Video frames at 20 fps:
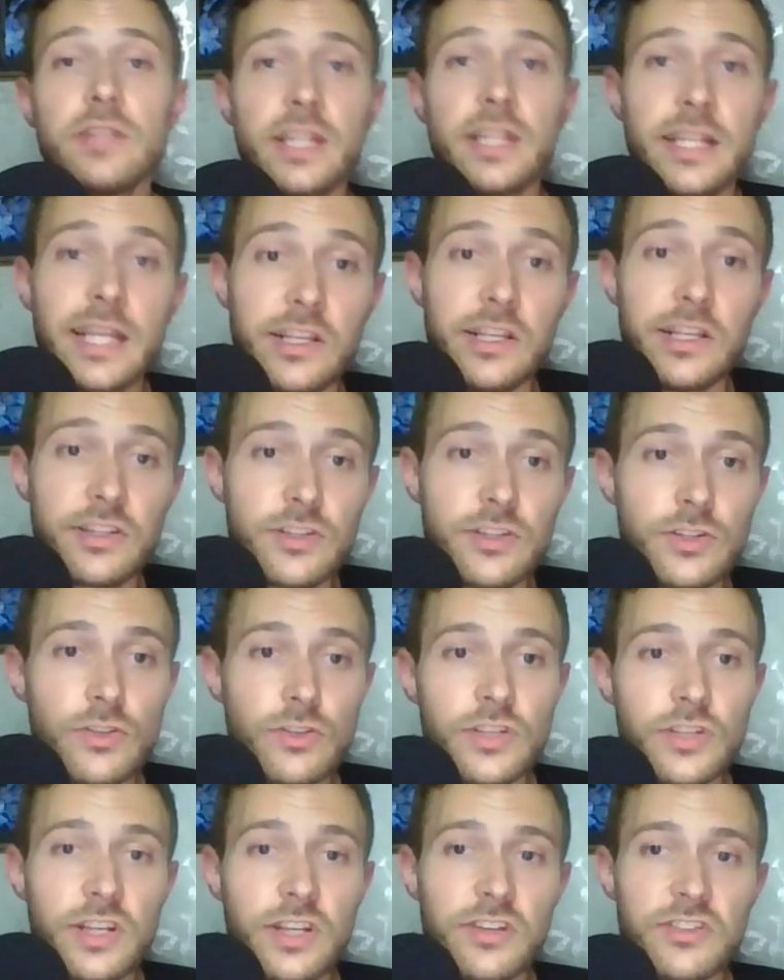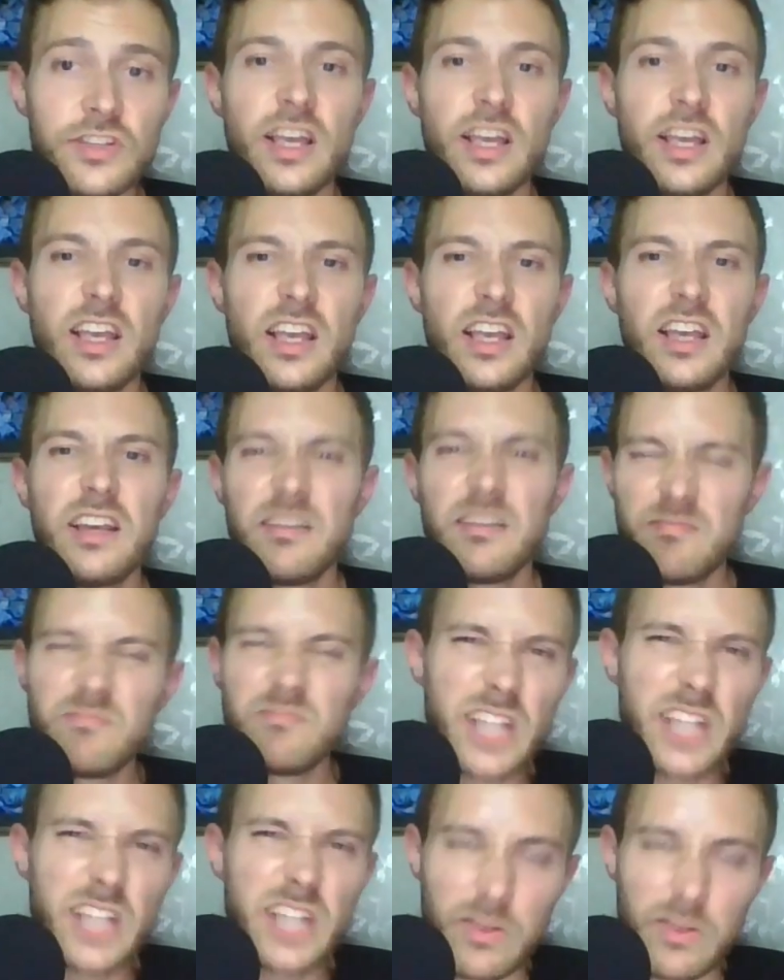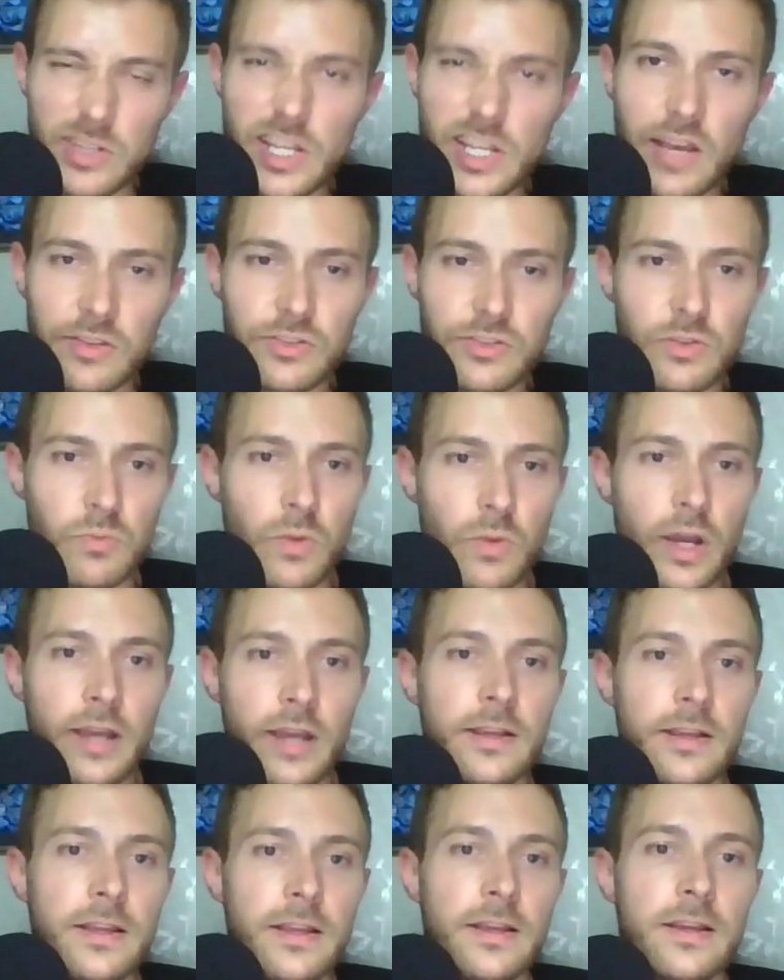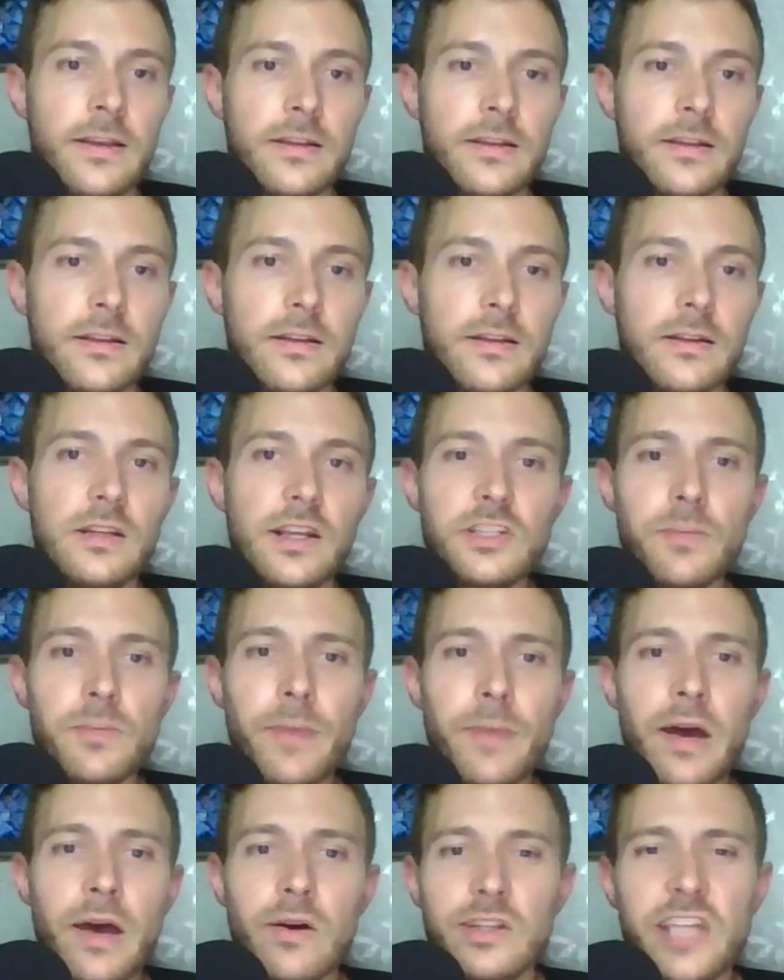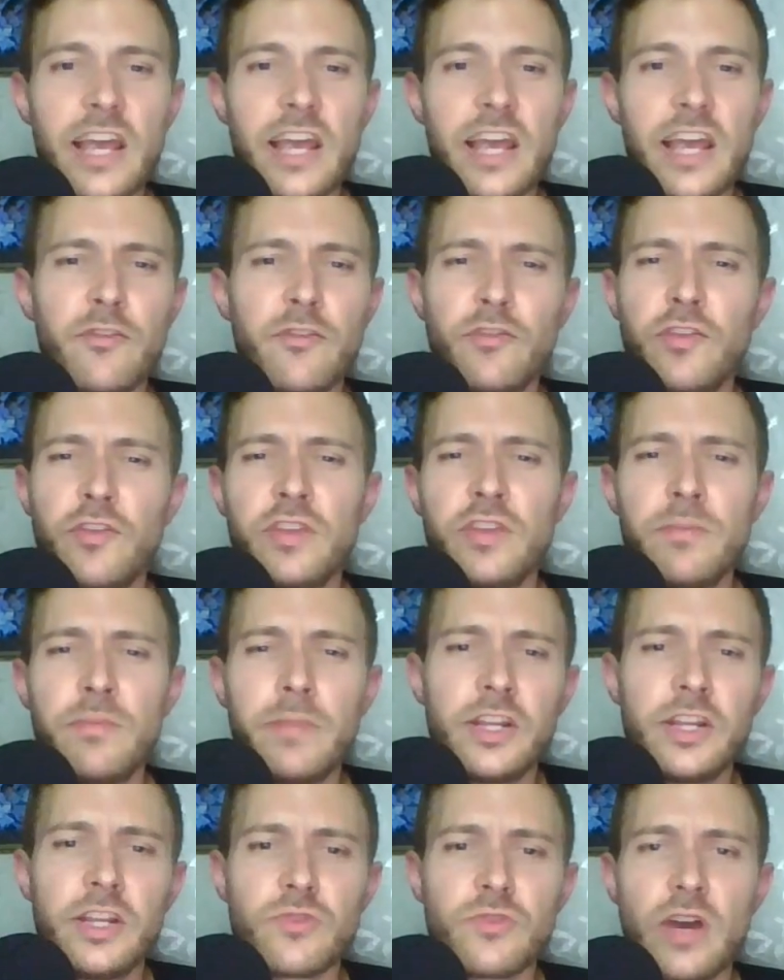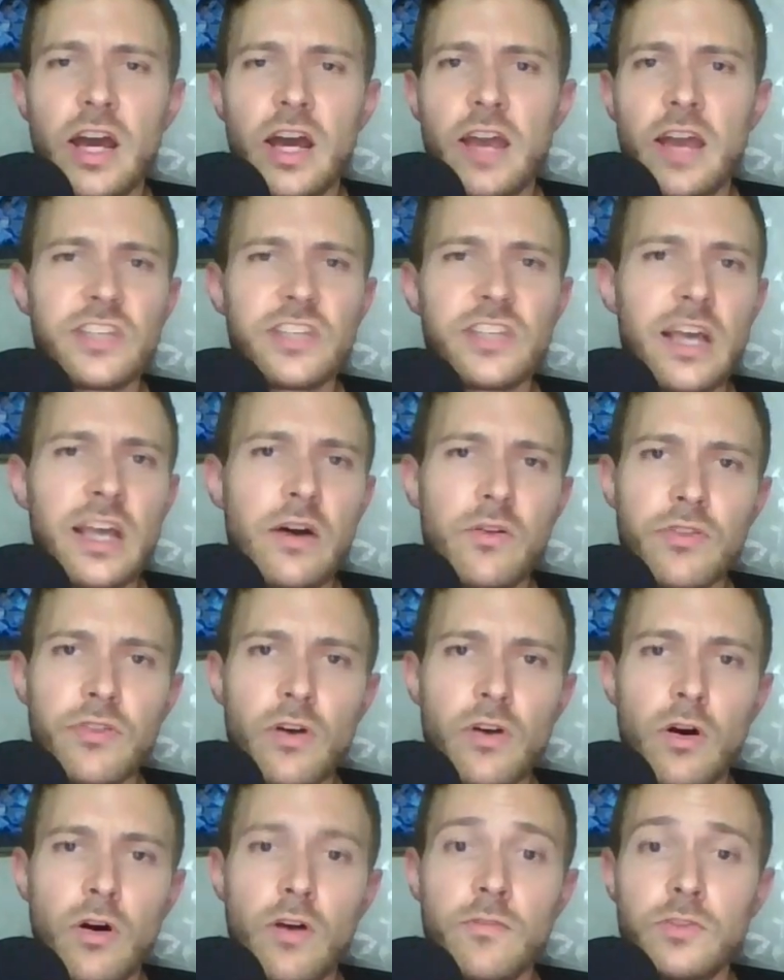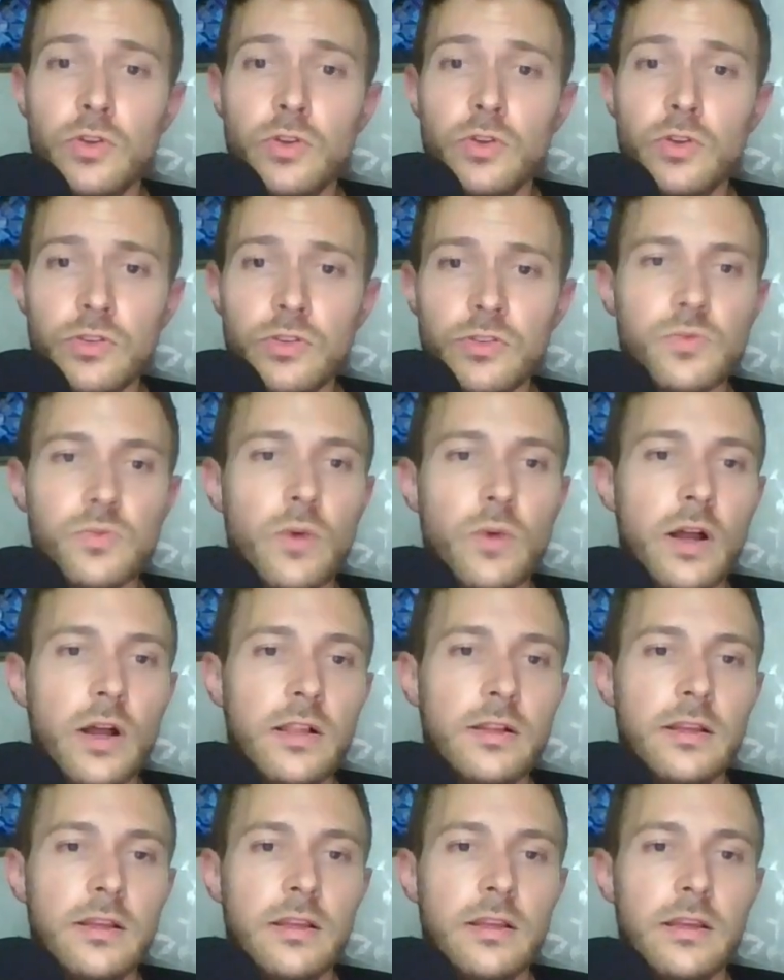in East Sussex, down south somewhere. It's about a 10 minute drive south of Duddleswell. Well.